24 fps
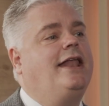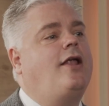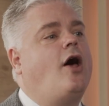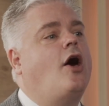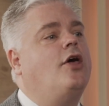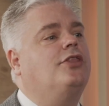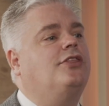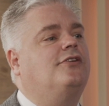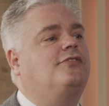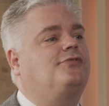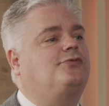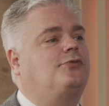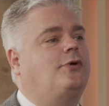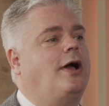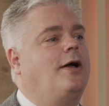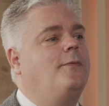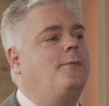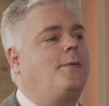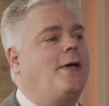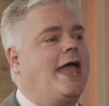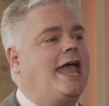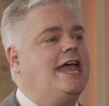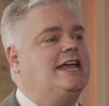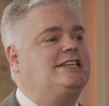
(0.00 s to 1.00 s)
on the front
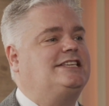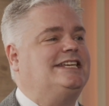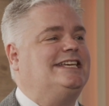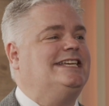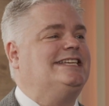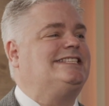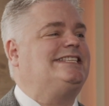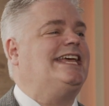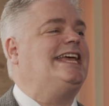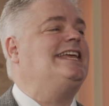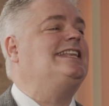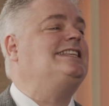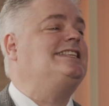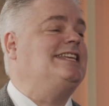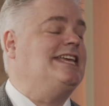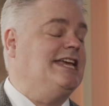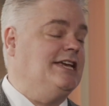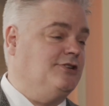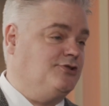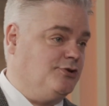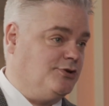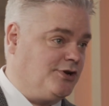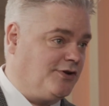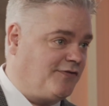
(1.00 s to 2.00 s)
page is a
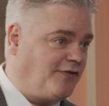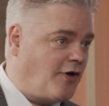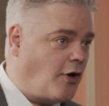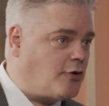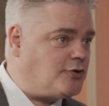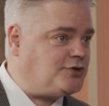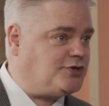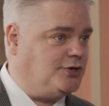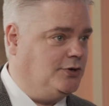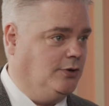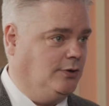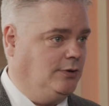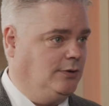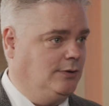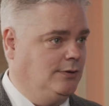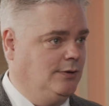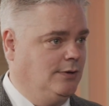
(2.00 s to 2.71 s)
teacher devotional.